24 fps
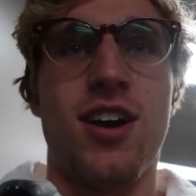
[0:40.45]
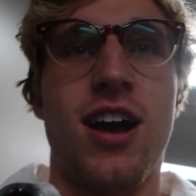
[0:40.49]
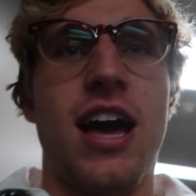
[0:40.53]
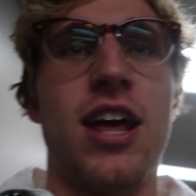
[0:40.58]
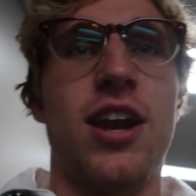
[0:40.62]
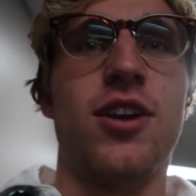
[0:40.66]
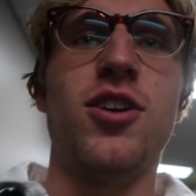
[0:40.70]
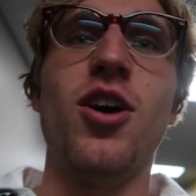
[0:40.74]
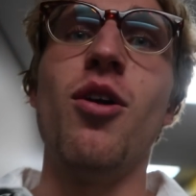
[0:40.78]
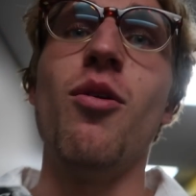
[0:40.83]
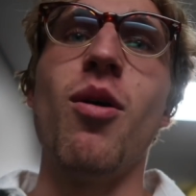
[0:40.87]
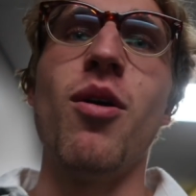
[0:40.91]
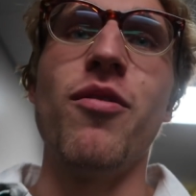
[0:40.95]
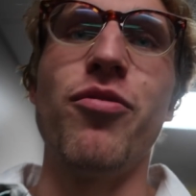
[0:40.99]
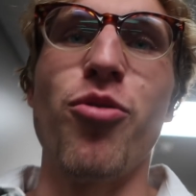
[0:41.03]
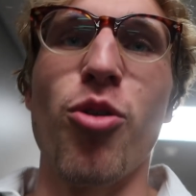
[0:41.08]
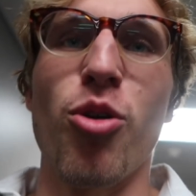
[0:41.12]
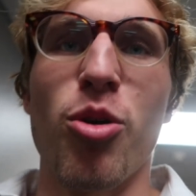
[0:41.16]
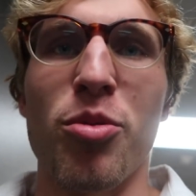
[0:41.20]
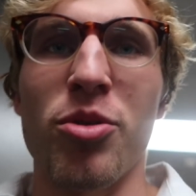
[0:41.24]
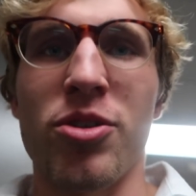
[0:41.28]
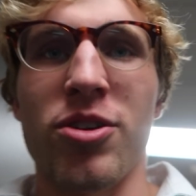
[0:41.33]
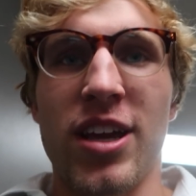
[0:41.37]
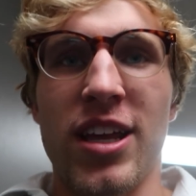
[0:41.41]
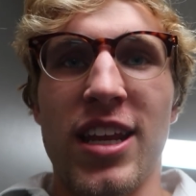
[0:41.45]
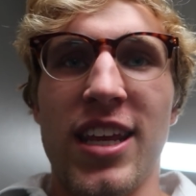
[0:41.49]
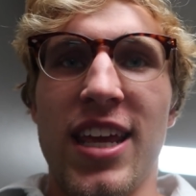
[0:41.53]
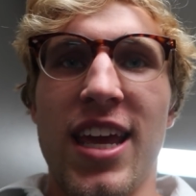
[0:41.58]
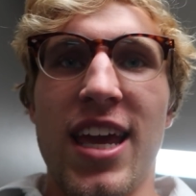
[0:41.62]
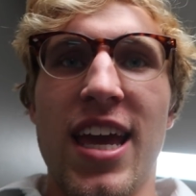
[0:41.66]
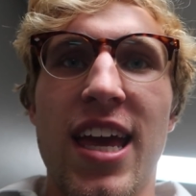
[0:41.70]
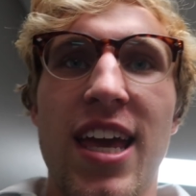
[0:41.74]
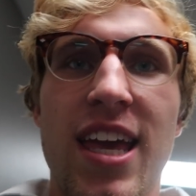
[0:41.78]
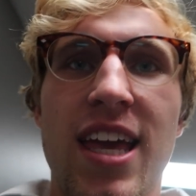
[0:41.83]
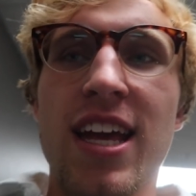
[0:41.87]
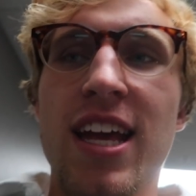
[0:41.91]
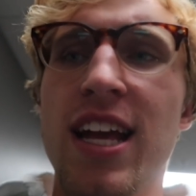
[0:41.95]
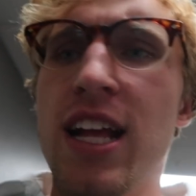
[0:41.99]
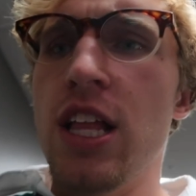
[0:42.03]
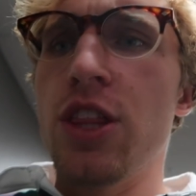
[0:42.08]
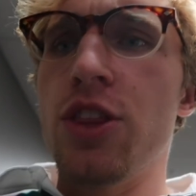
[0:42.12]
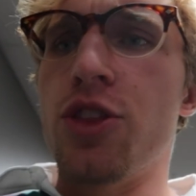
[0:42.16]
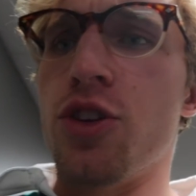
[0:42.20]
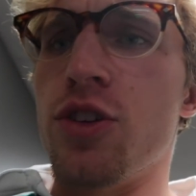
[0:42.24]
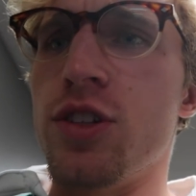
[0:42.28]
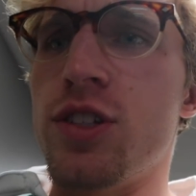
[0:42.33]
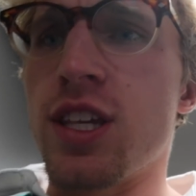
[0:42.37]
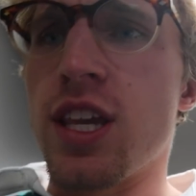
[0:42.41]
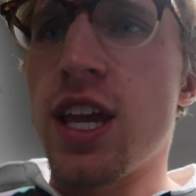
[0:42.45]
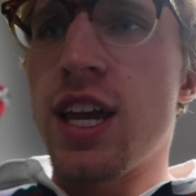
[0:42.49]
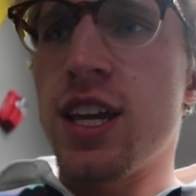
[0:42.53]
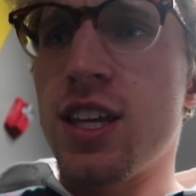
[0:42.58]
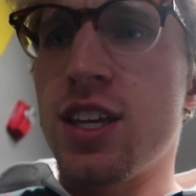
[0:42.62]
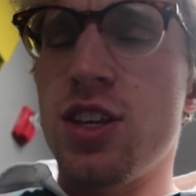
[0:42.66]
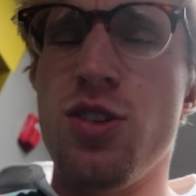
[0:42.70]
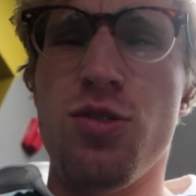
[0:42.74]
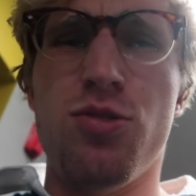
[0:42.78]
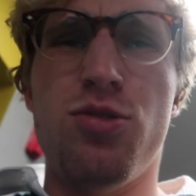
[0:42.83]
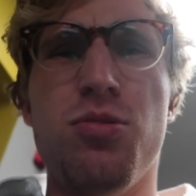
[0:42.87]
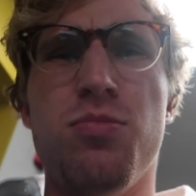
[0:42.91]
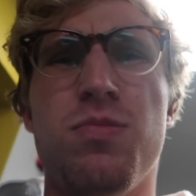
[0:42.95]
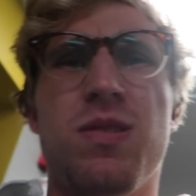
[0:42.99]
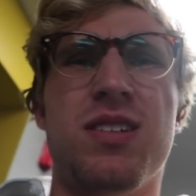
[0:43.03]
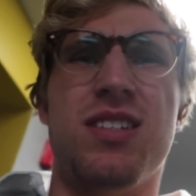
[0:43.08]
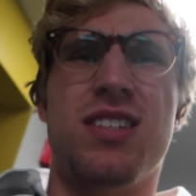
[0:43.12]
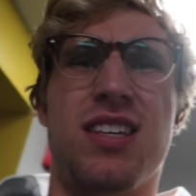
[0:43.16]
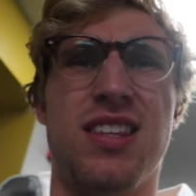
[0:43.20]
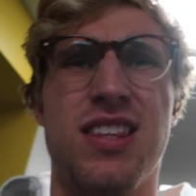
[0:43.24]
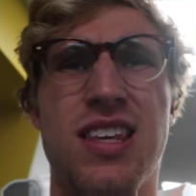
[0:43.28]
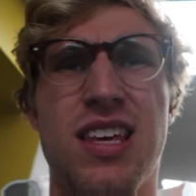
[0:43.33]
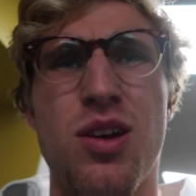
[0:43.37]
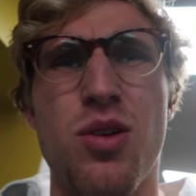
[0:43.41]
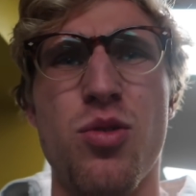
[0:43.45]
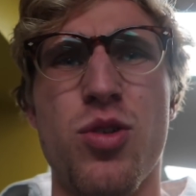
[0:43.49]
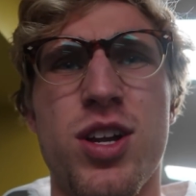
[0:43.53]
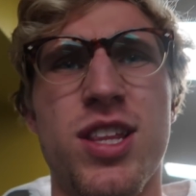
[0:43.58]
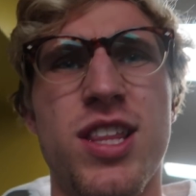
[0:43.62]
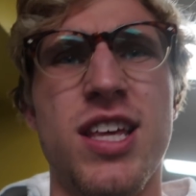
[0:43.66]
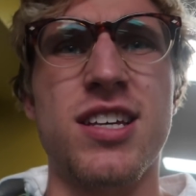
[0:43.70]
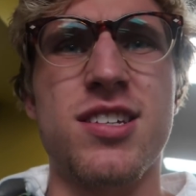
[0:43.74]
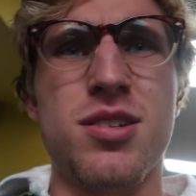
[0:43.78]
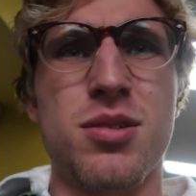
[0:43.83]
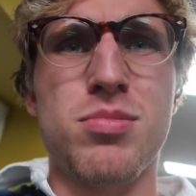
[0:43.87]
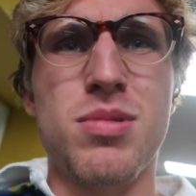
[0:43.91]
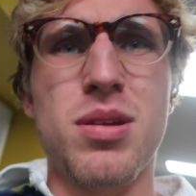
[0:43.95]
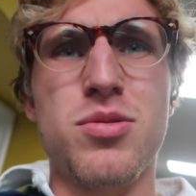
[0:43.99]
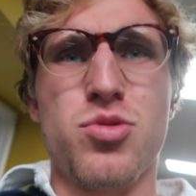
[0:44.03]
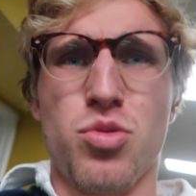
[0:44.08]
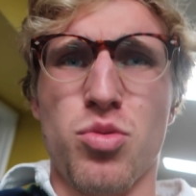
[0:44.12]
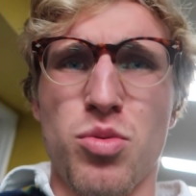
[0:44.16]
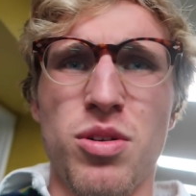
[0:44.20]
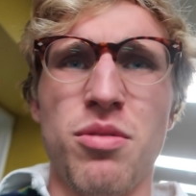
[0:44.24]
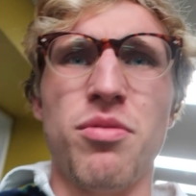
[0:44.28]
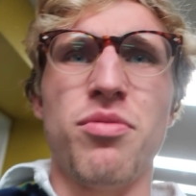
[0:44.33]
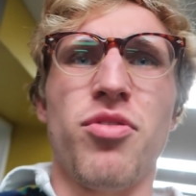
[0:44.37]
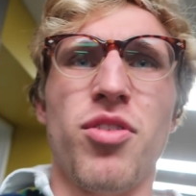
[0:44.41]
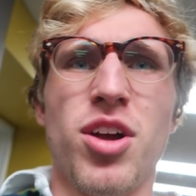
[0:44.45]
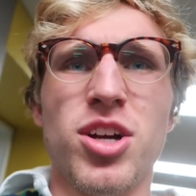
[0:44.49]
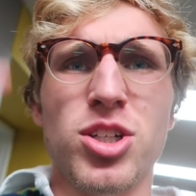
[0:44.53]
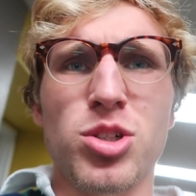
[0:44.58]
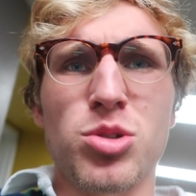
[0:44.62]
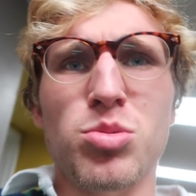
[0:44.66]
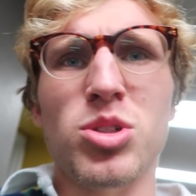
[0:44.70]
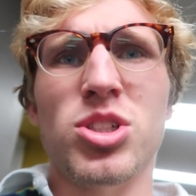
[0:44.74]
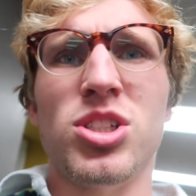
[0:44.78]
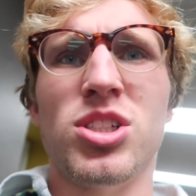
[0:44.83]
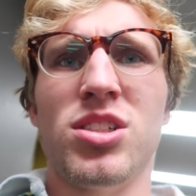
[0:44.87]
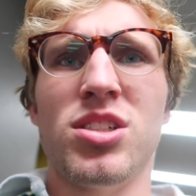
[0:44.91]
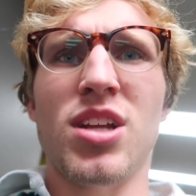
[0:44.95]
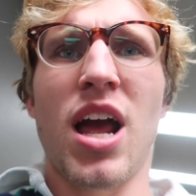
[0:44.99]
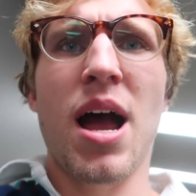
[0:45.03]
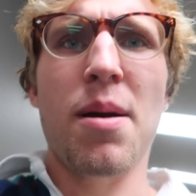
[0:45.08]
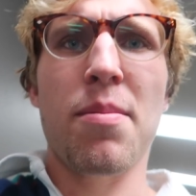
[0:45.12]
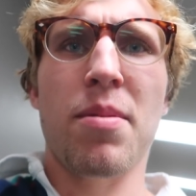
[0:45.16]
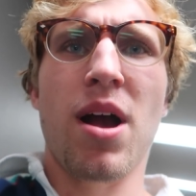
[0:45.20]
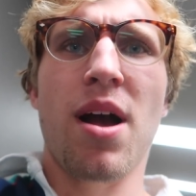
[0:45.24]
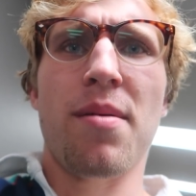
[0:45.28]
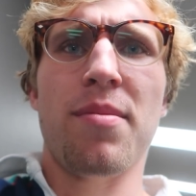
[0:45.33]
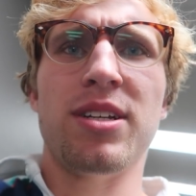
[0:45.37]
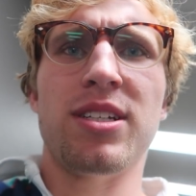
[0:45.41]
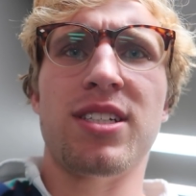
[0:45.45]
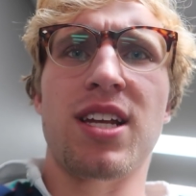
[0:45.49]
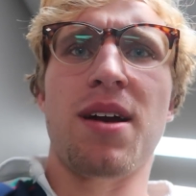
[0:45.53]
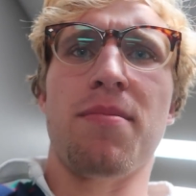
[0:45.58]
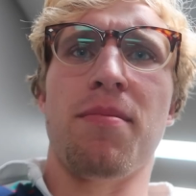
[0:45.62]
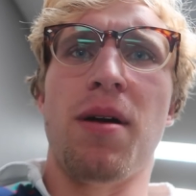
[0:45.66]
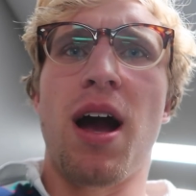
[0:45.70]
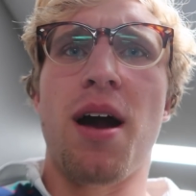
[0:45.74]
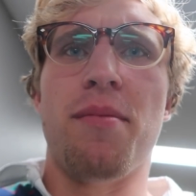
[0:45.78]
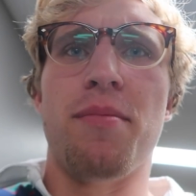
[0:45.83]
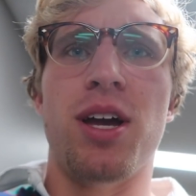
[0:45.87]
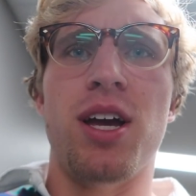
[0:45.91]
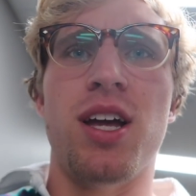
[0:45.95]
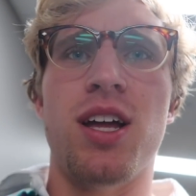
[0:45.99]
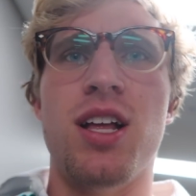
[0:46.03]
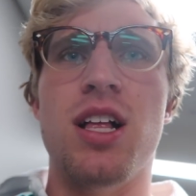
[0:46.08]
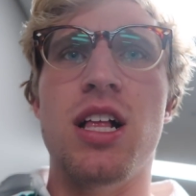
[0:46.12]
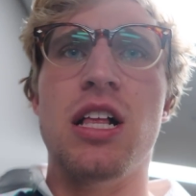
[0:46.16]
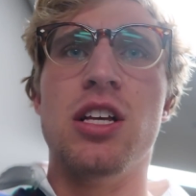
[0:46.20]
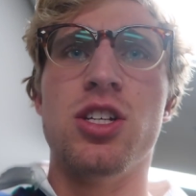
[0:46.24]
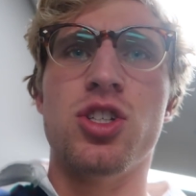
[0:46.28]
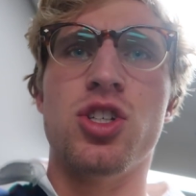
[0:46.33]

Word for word: I don't know what four we're getting yet. There's like, YouTube does the thing where they sometimes refresh which top comment is top comment.